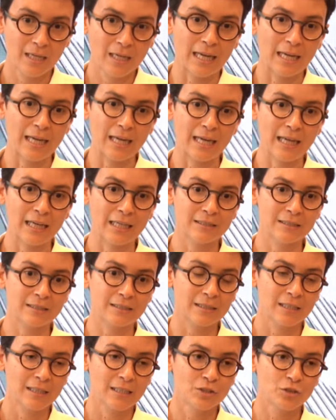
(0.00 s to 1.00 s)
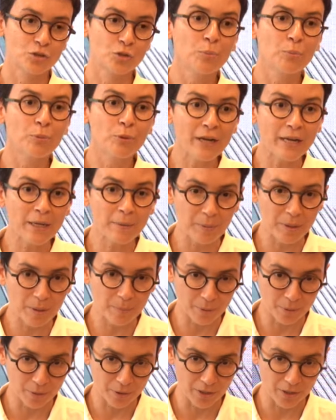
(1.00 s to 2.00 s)
And to bring
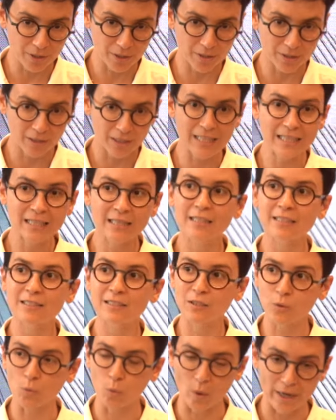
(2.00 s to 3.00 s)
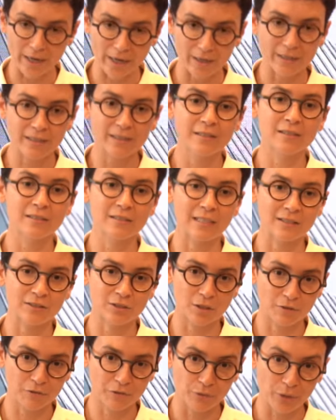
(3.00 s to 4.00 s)
people here in this square, in the
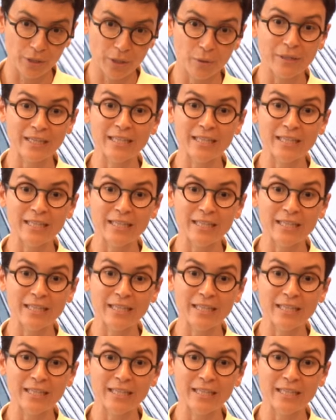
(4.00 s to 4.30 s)
center of Rio,